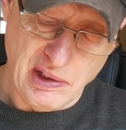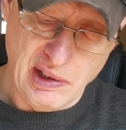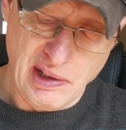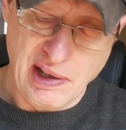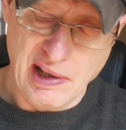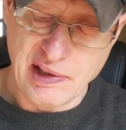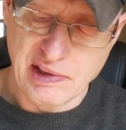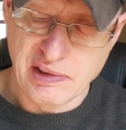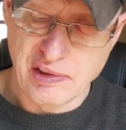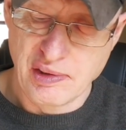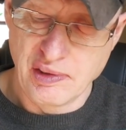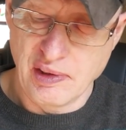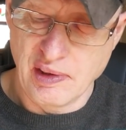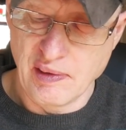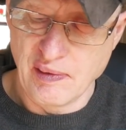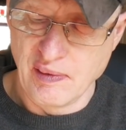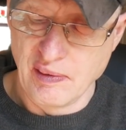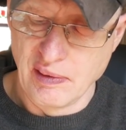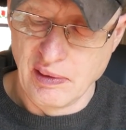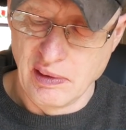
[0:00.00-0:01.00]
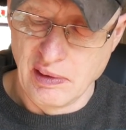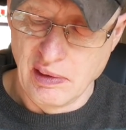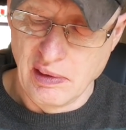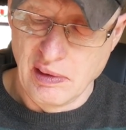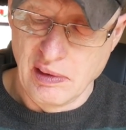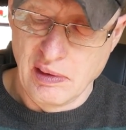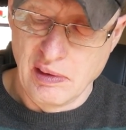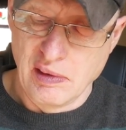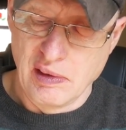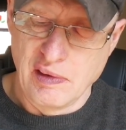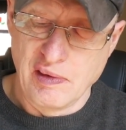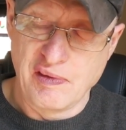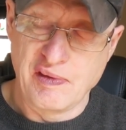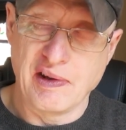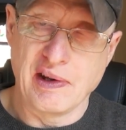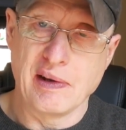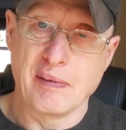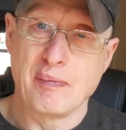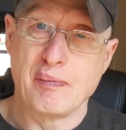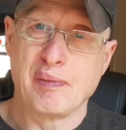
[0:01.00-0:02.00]
asked could I
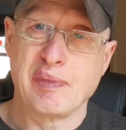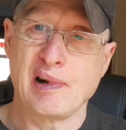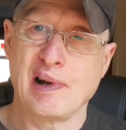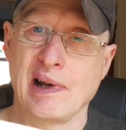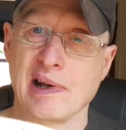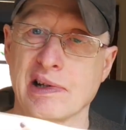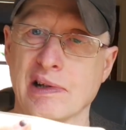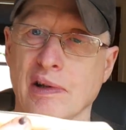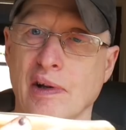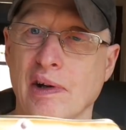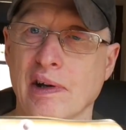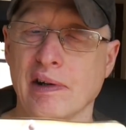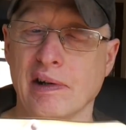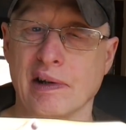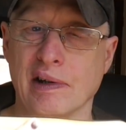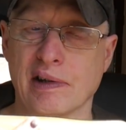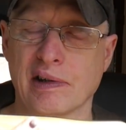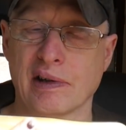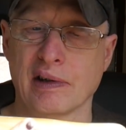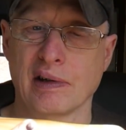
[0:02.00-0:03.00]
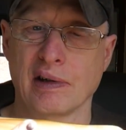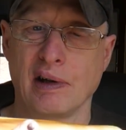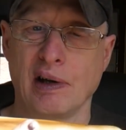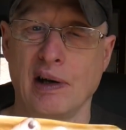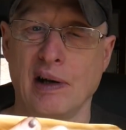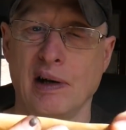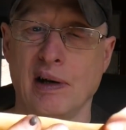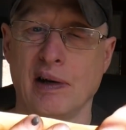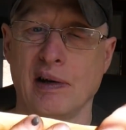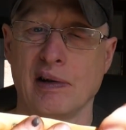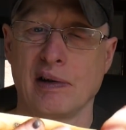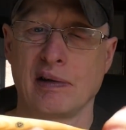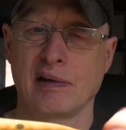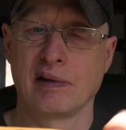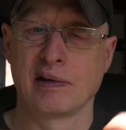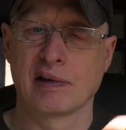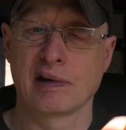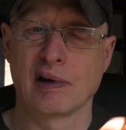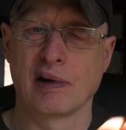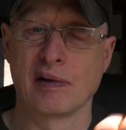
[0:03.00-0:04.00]
fit brass liners. Uh,
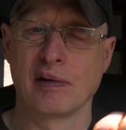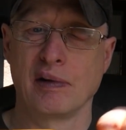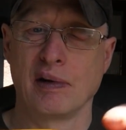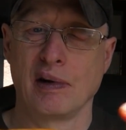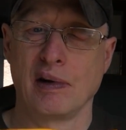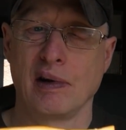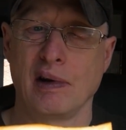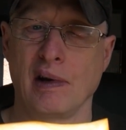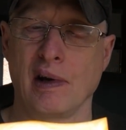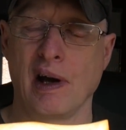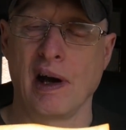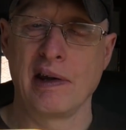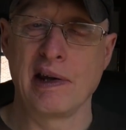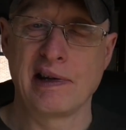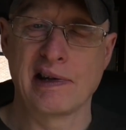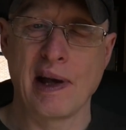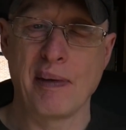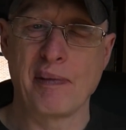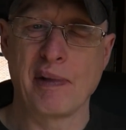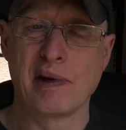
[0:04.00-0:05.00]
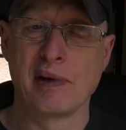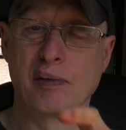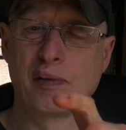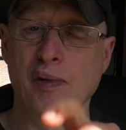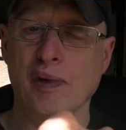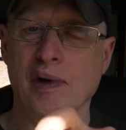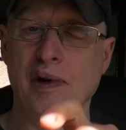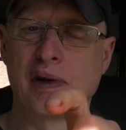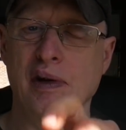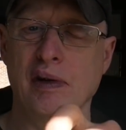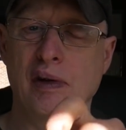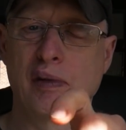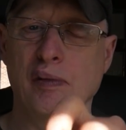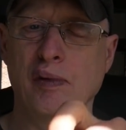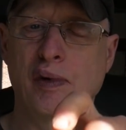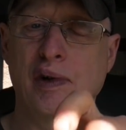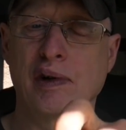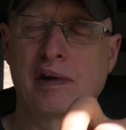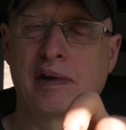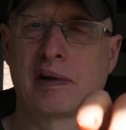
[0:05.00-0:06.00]
so, and he sent me the wood. The
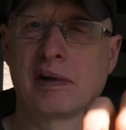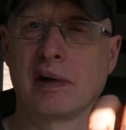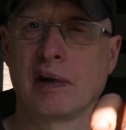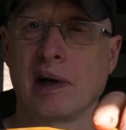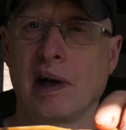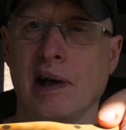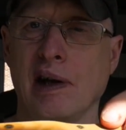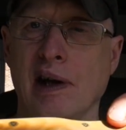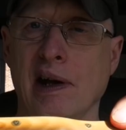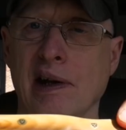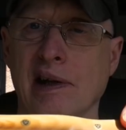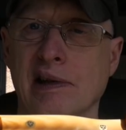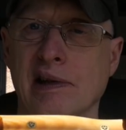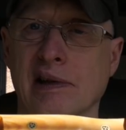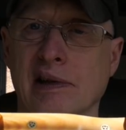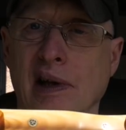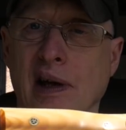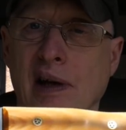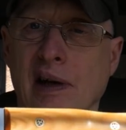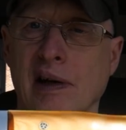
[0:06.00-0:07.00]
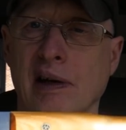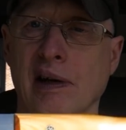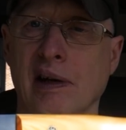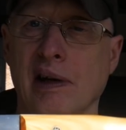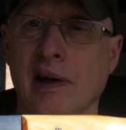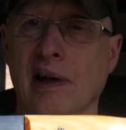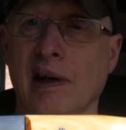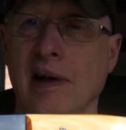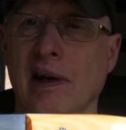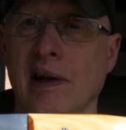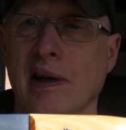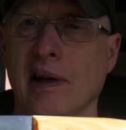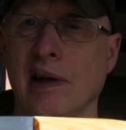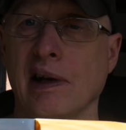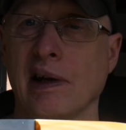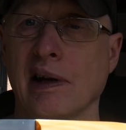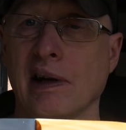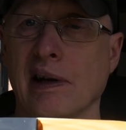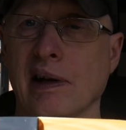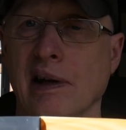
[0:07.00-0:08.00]
wood is uh,
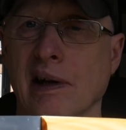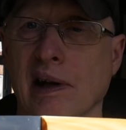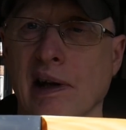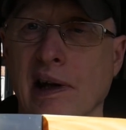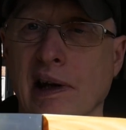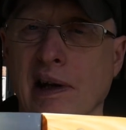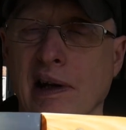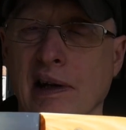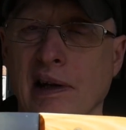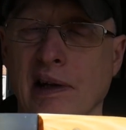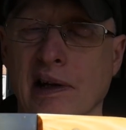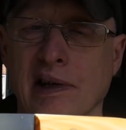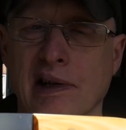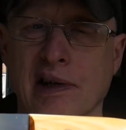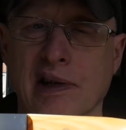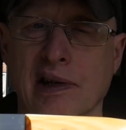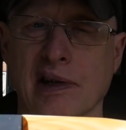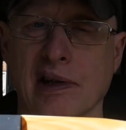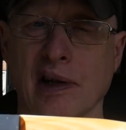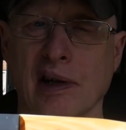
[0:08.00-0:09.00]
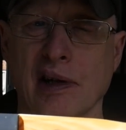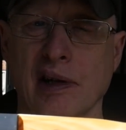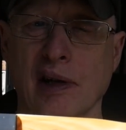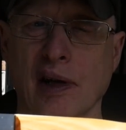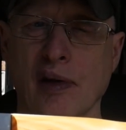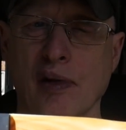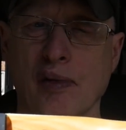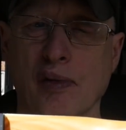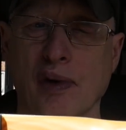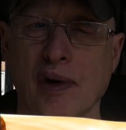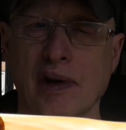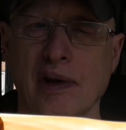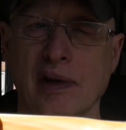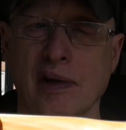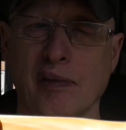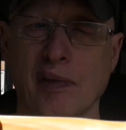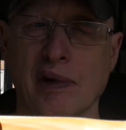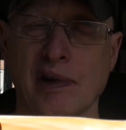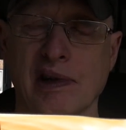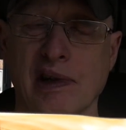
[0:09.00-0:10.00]
English yew wood,
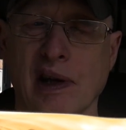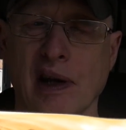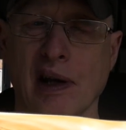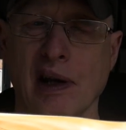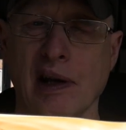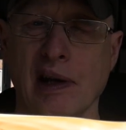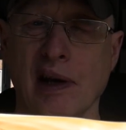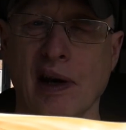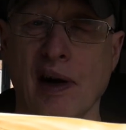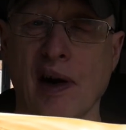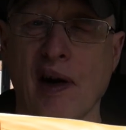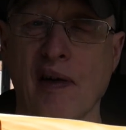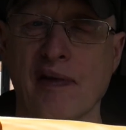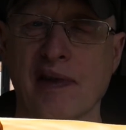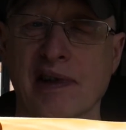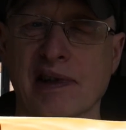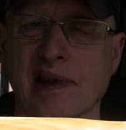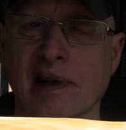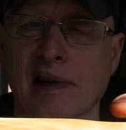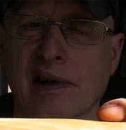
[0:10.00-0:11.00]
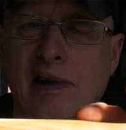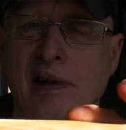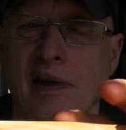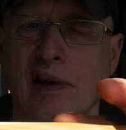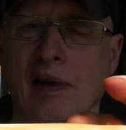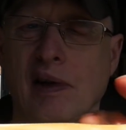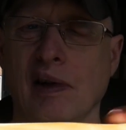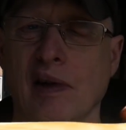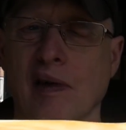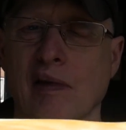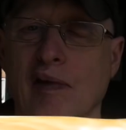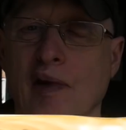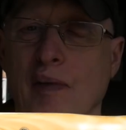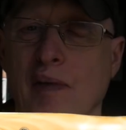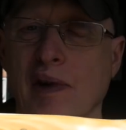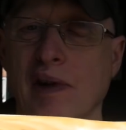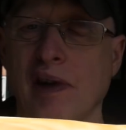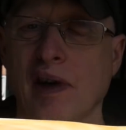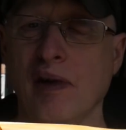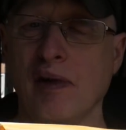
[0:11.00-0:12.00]
which uh, he harvested from
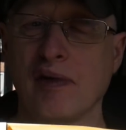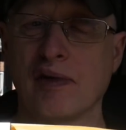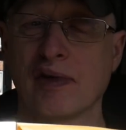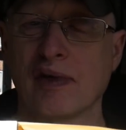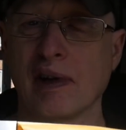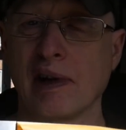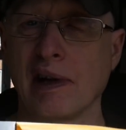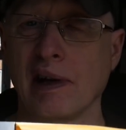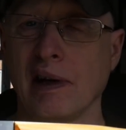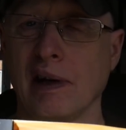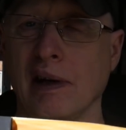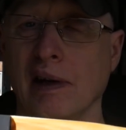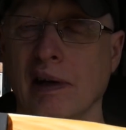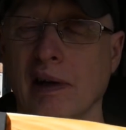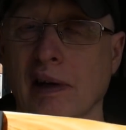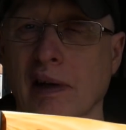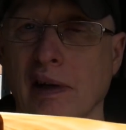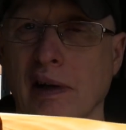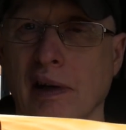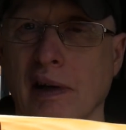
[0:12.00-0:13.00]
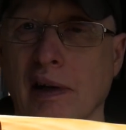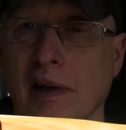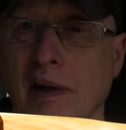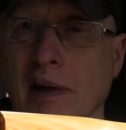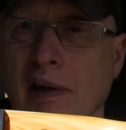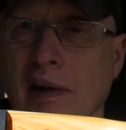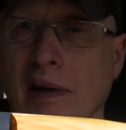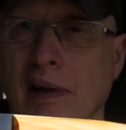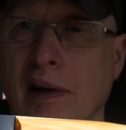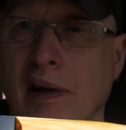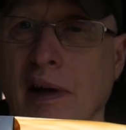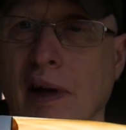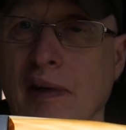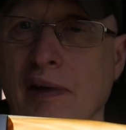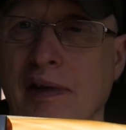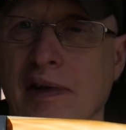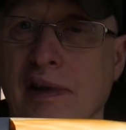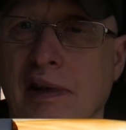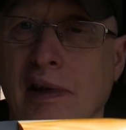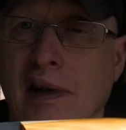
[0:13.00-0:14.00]
a yew tree
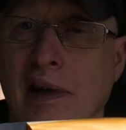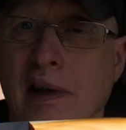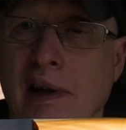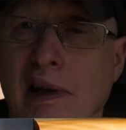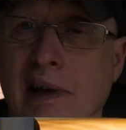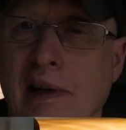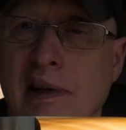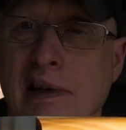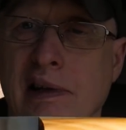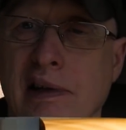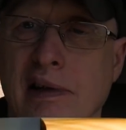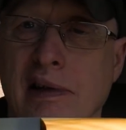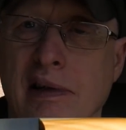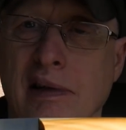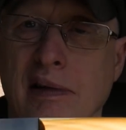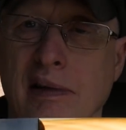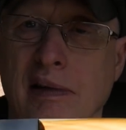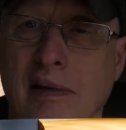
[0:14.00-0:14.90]
close to his